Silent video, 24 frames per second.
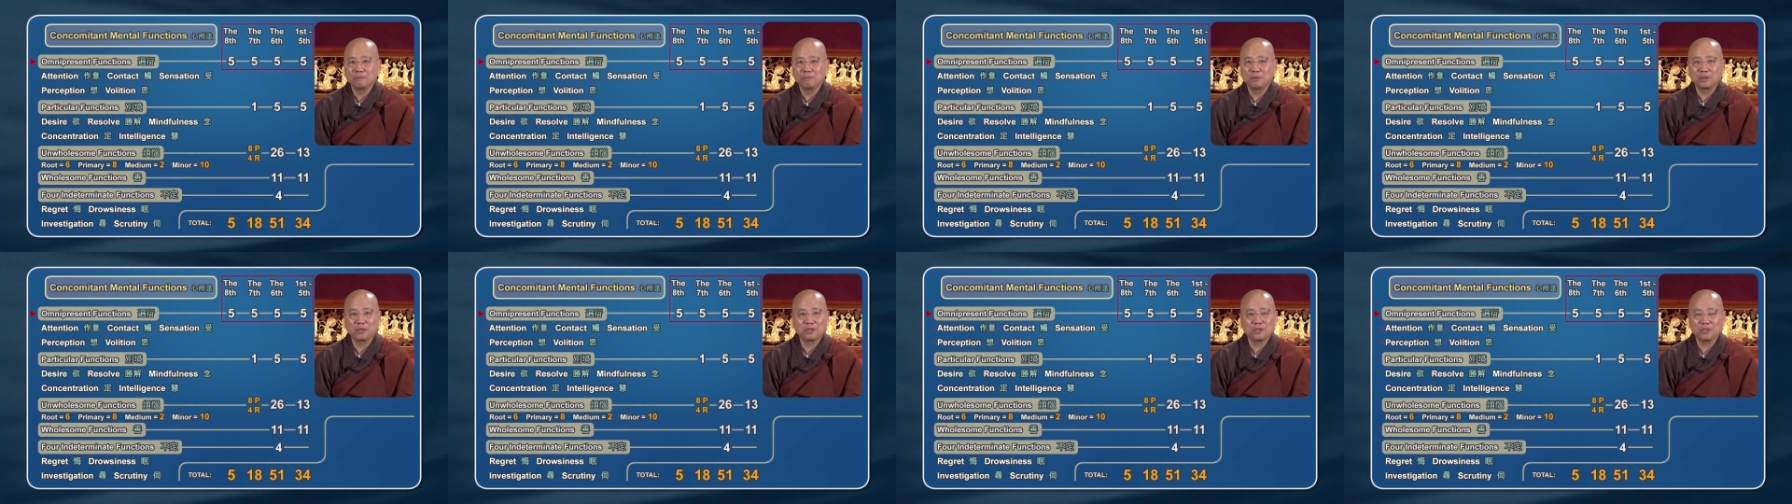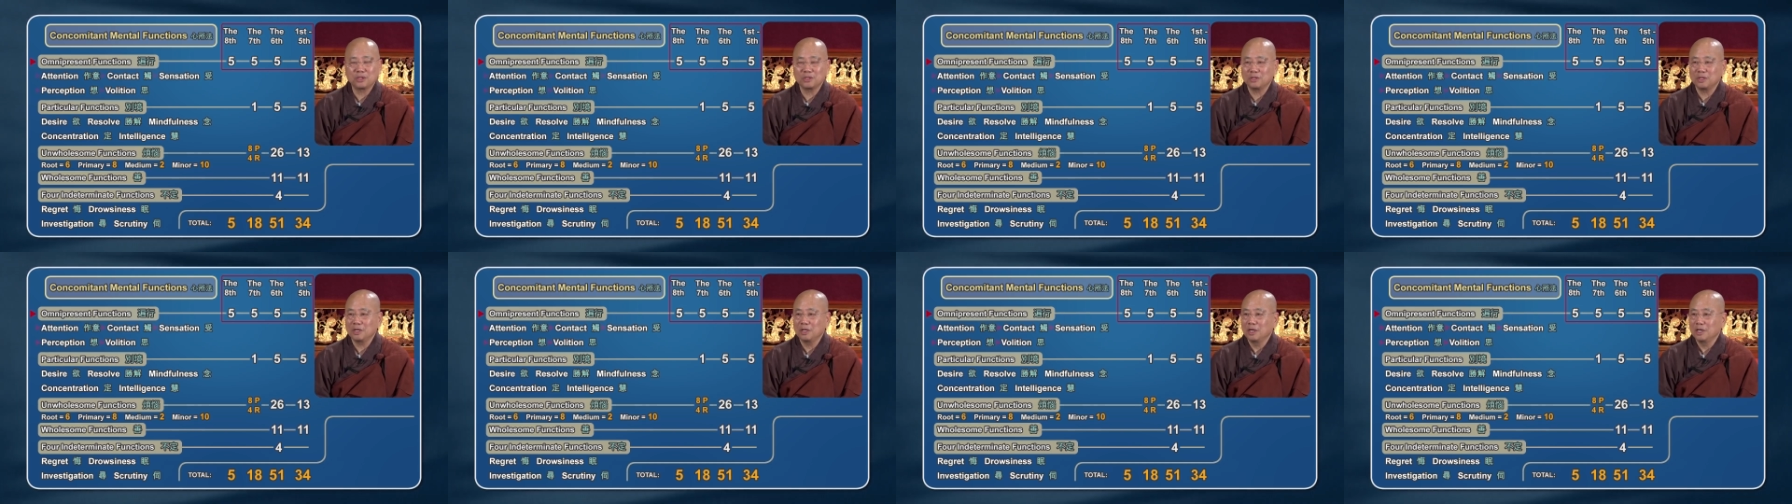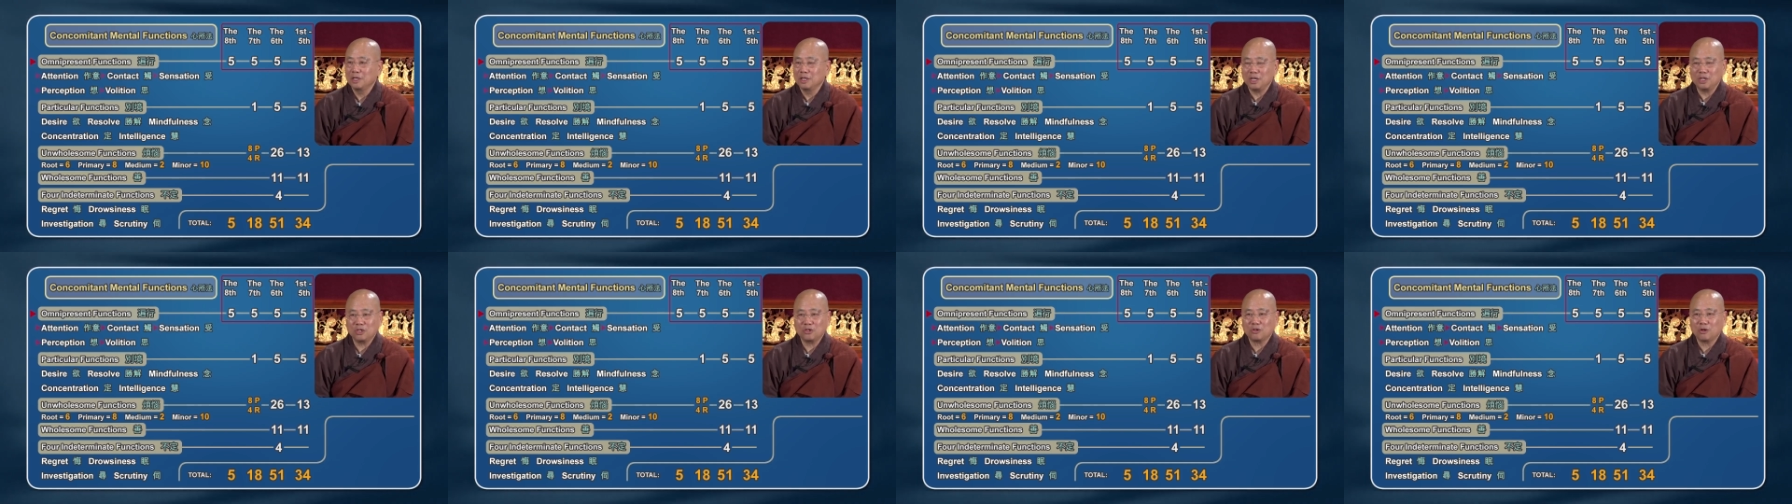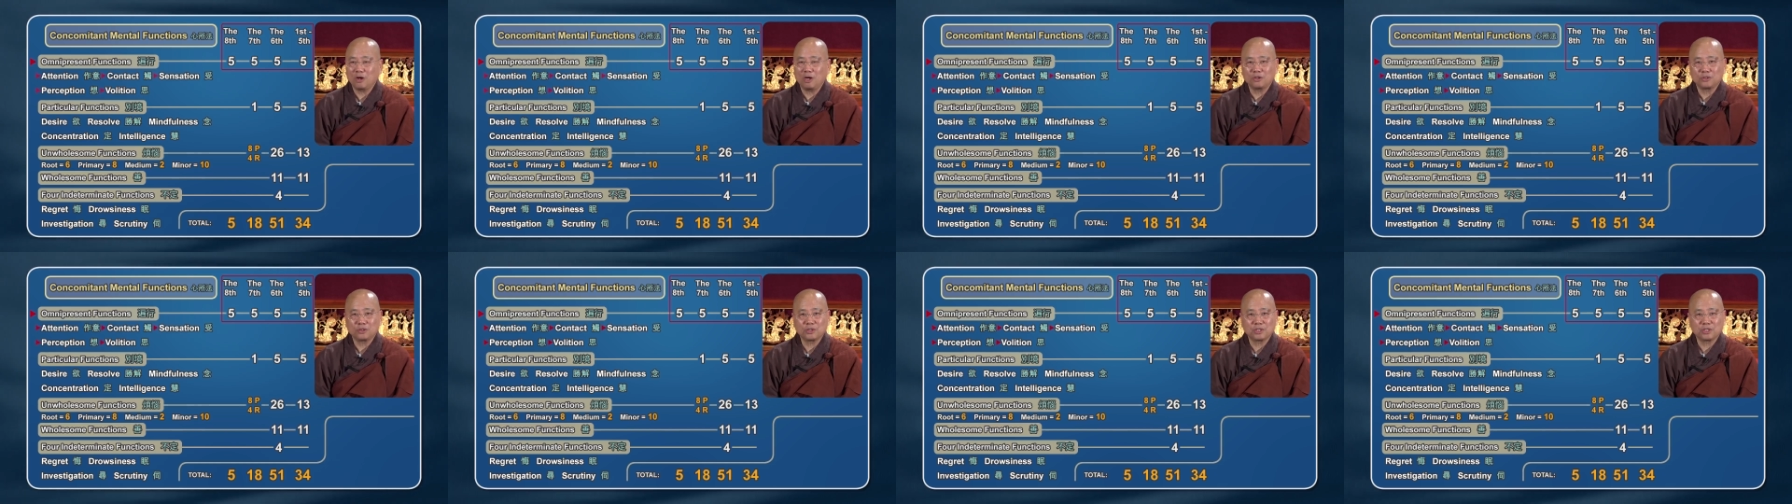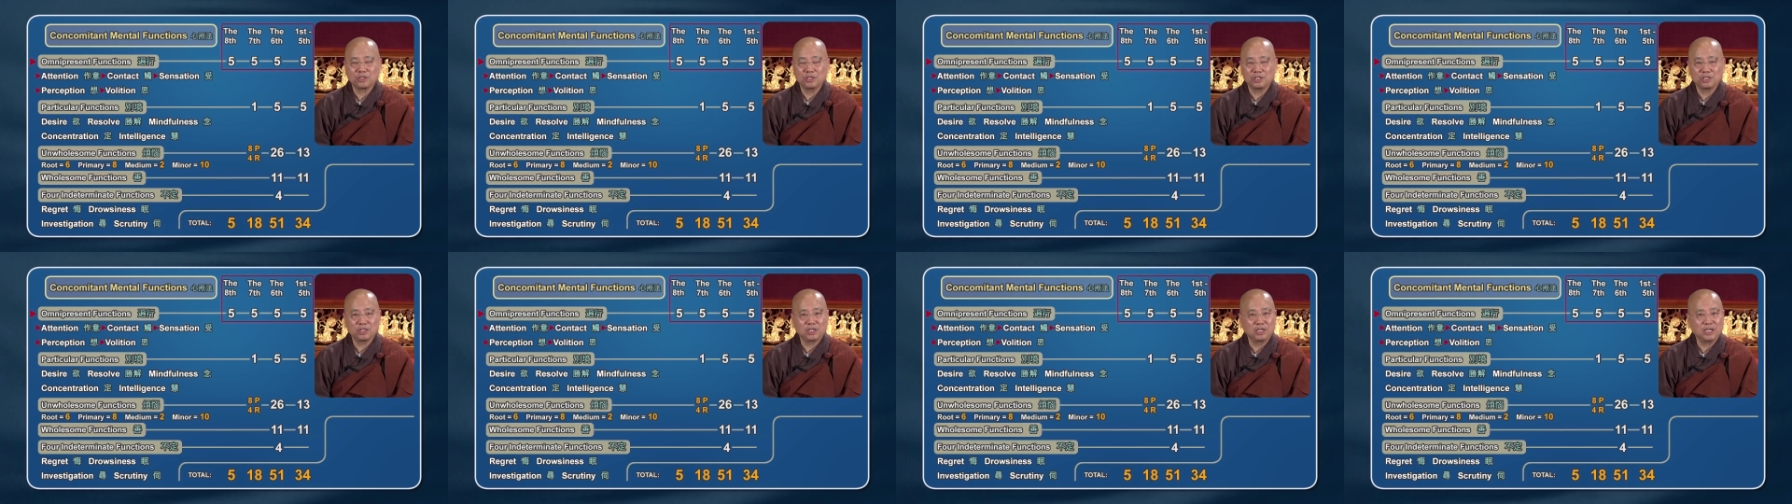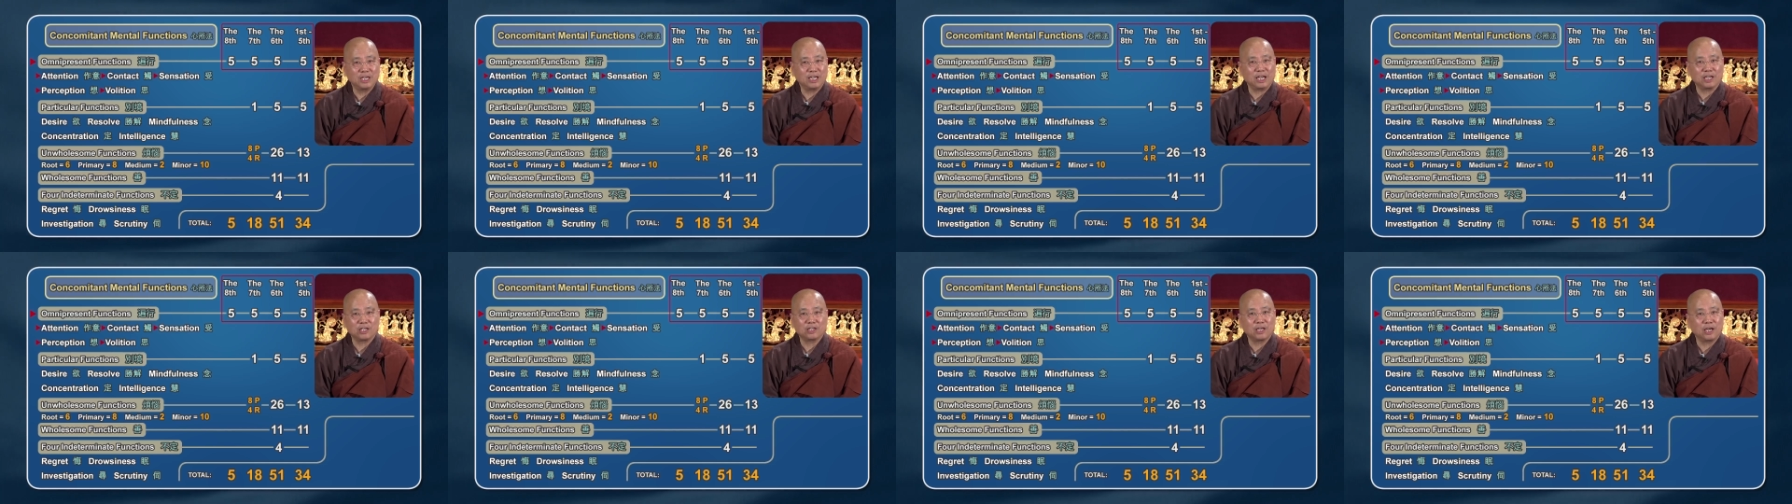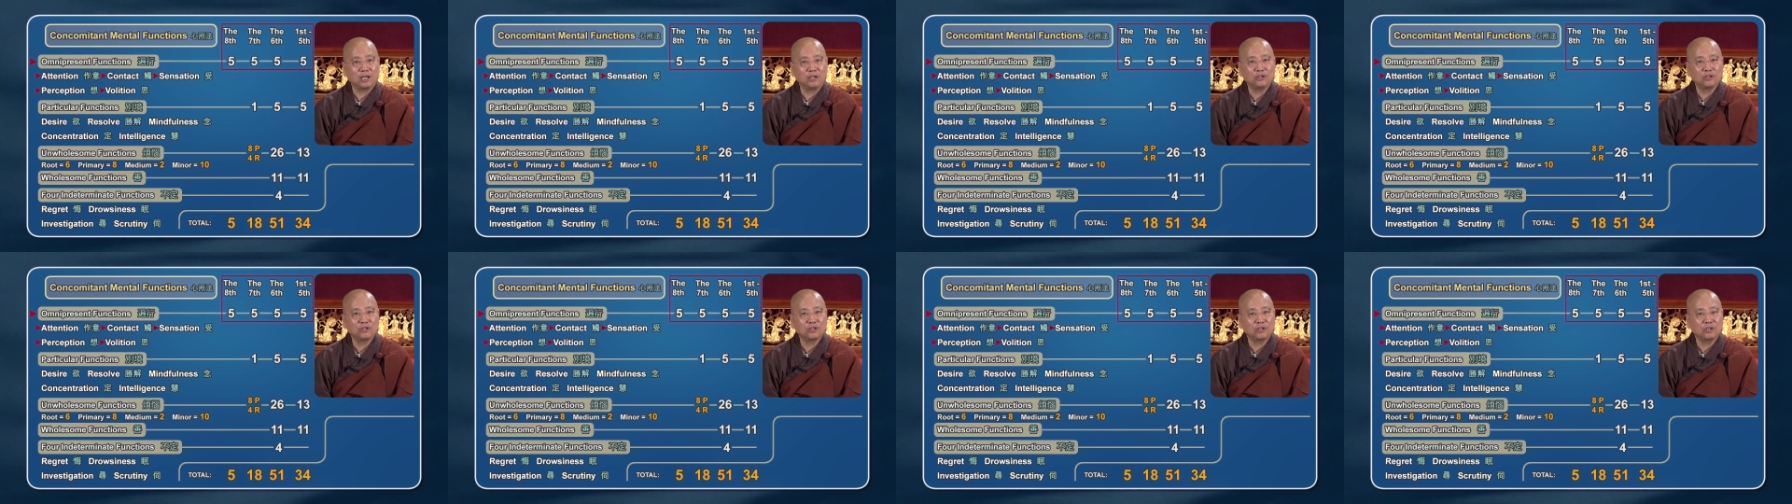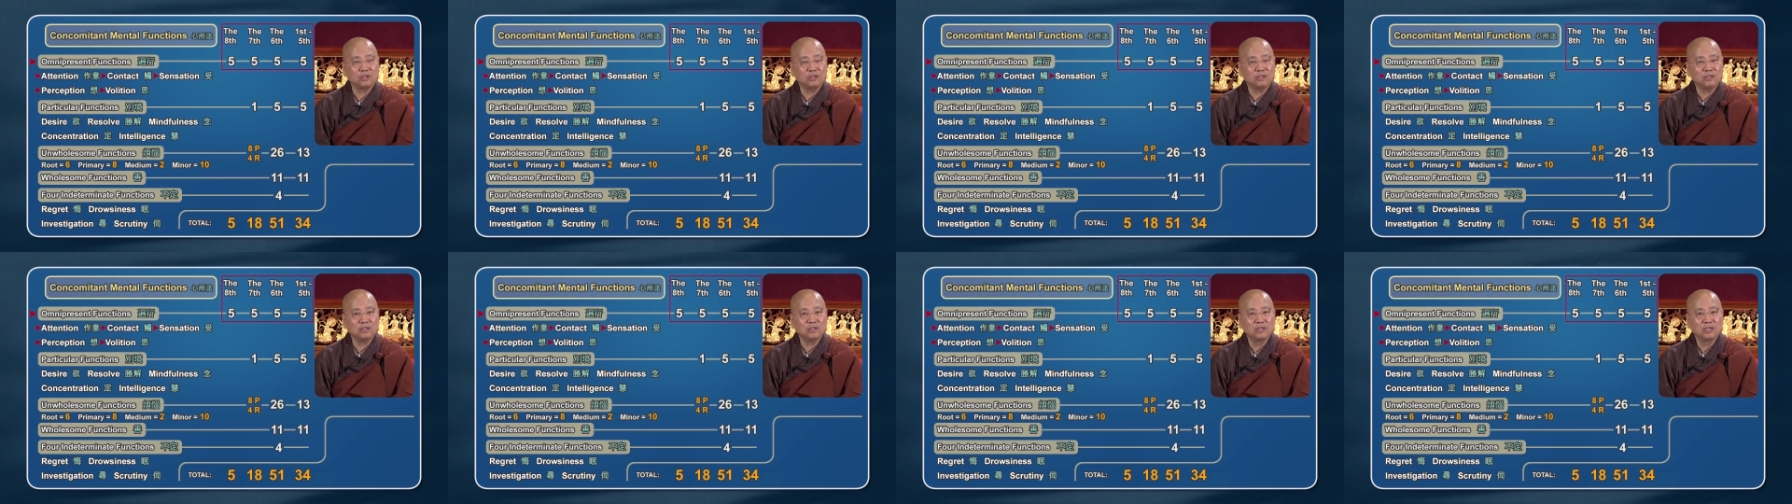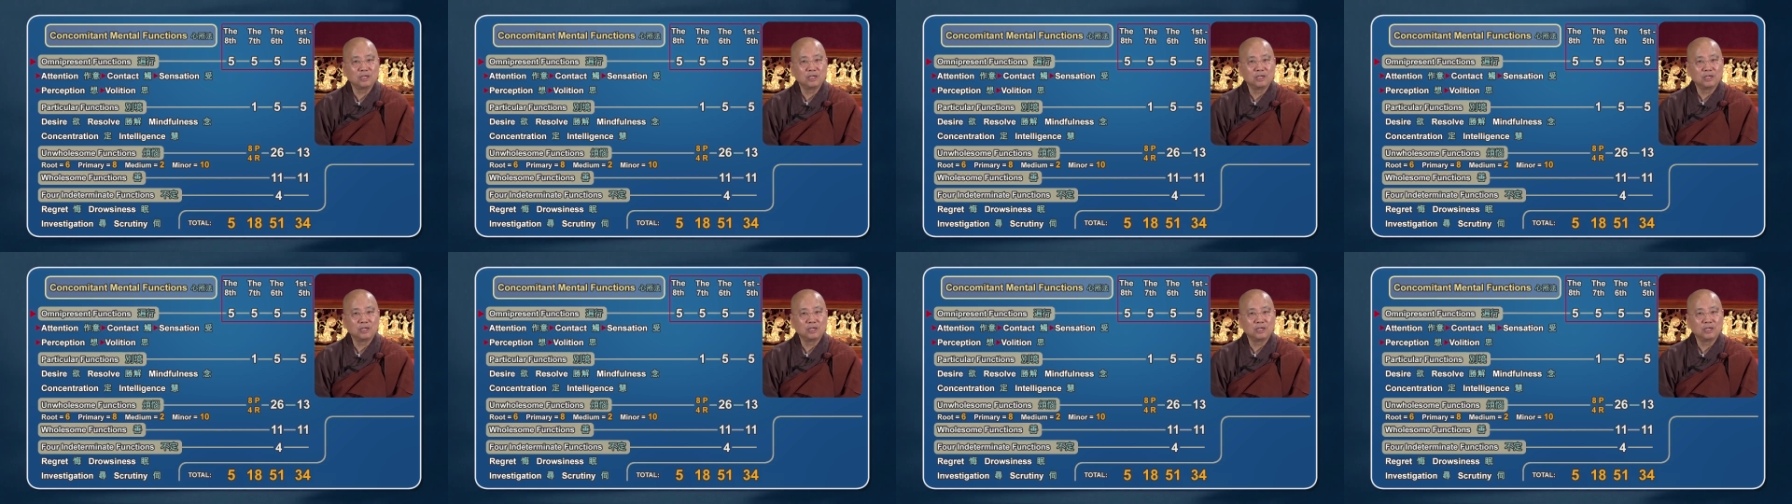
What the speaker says: Because each consciousness need attention,